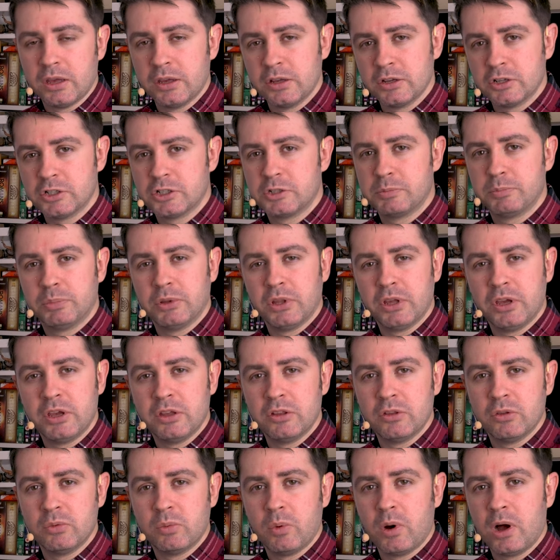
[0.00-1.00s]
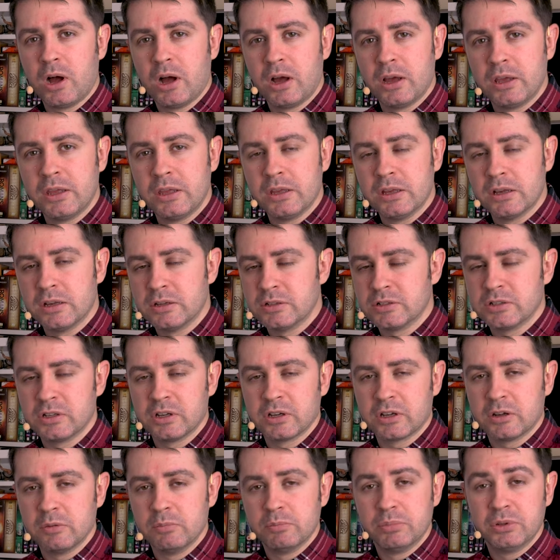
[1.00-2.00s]
I explained why it's
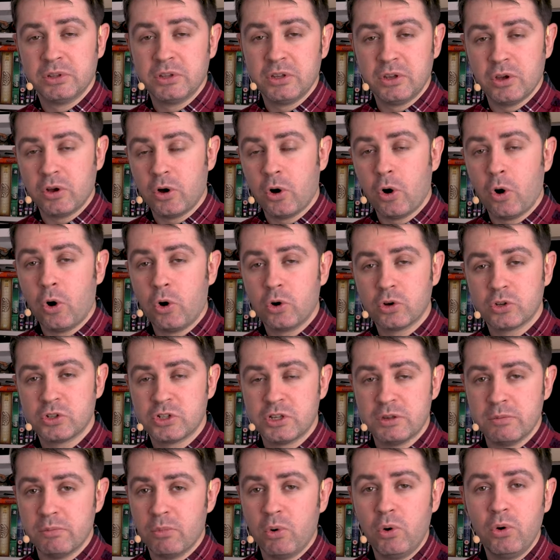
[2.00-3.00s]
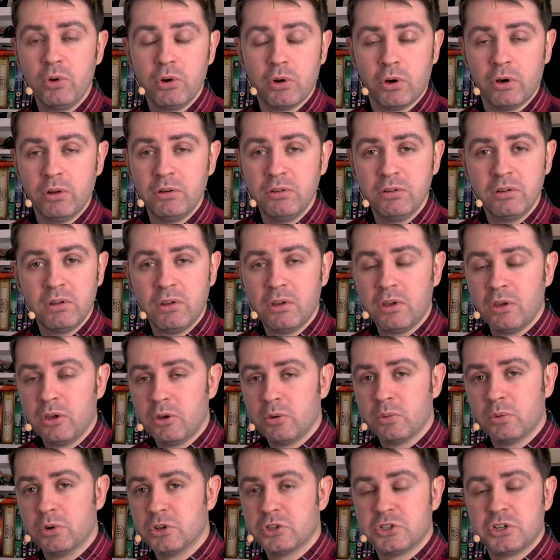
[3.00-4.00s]
a complete oxymoron,
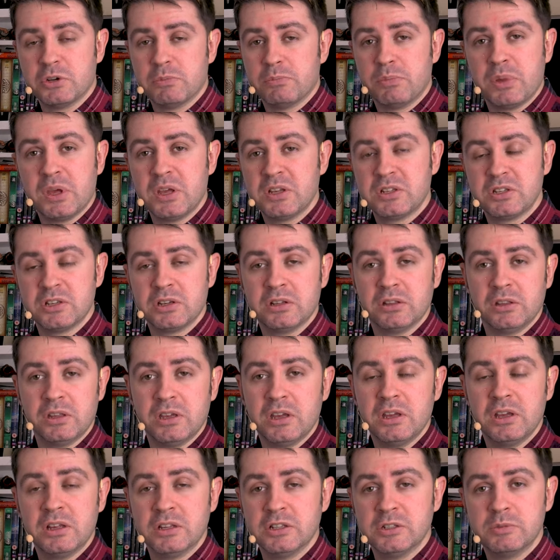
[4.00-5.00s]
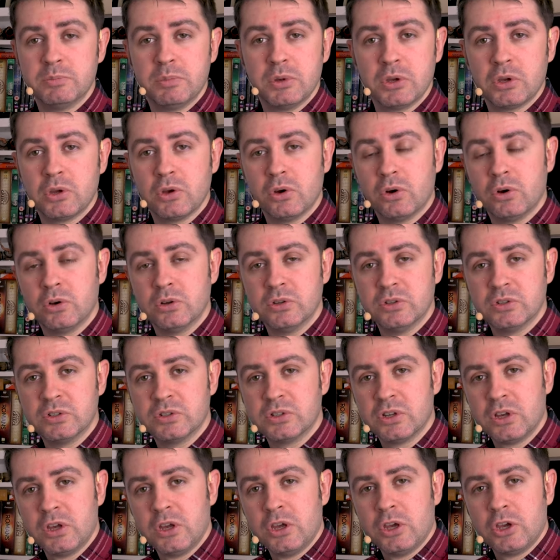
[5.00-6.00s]
which it basically is,
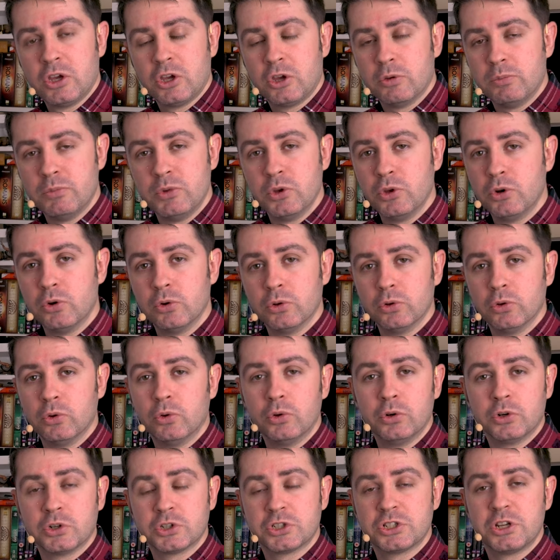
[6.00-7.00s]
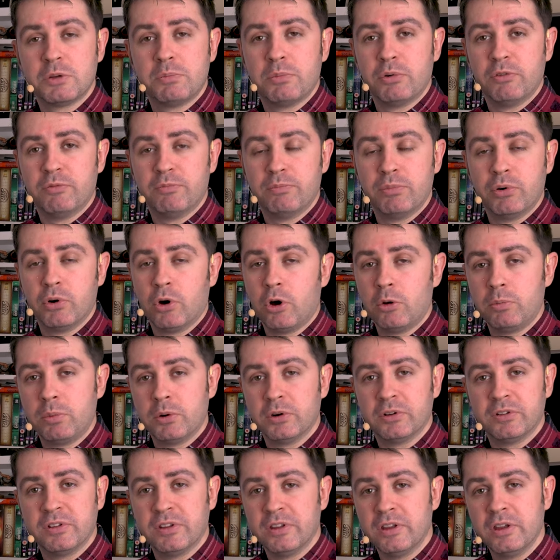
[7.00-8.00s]
because communal ownership of
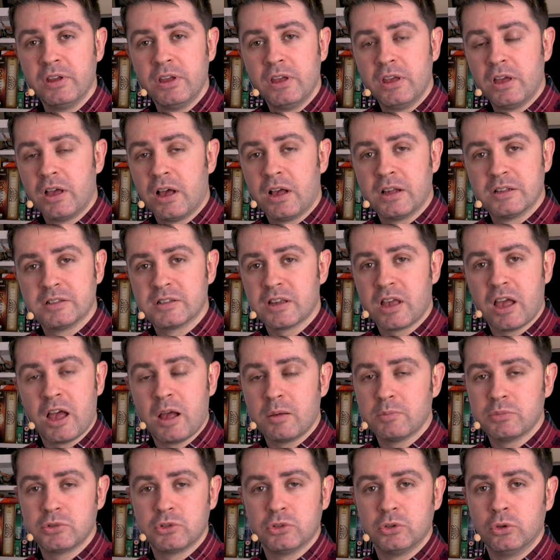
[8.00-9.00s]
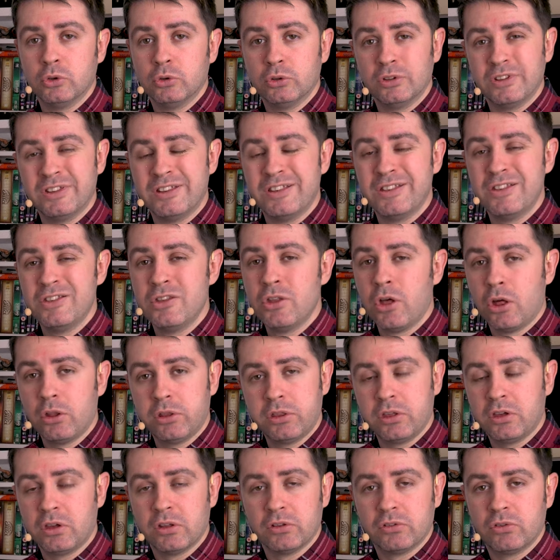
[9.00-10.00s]
property has absolutely
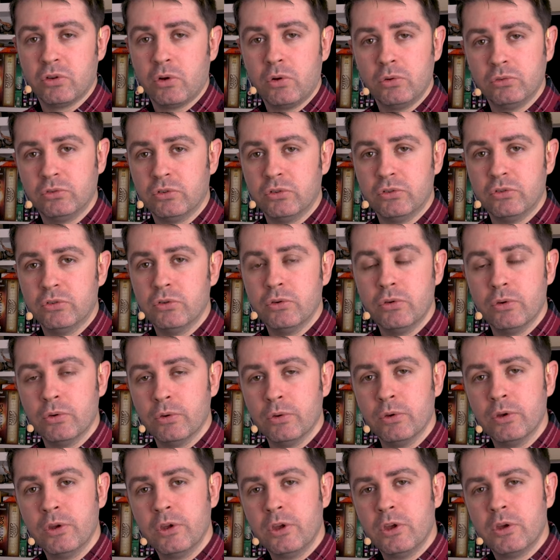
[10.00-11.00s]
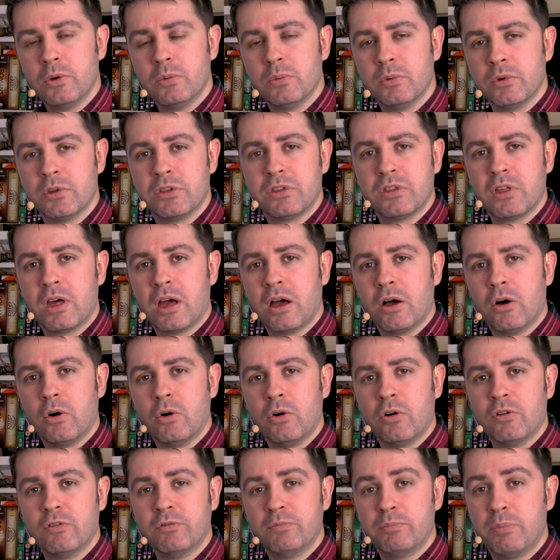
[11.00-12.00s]
nothing at all to do with that
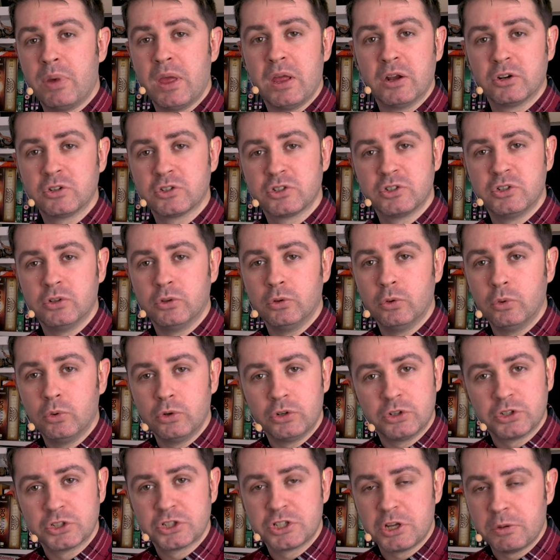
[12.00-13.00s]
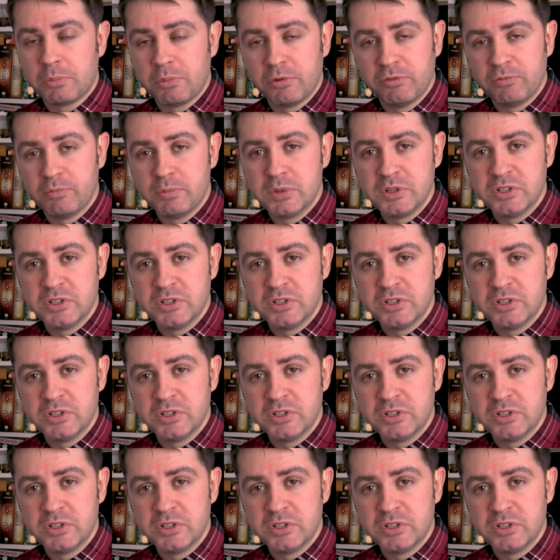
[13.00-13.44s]
of personal ownership of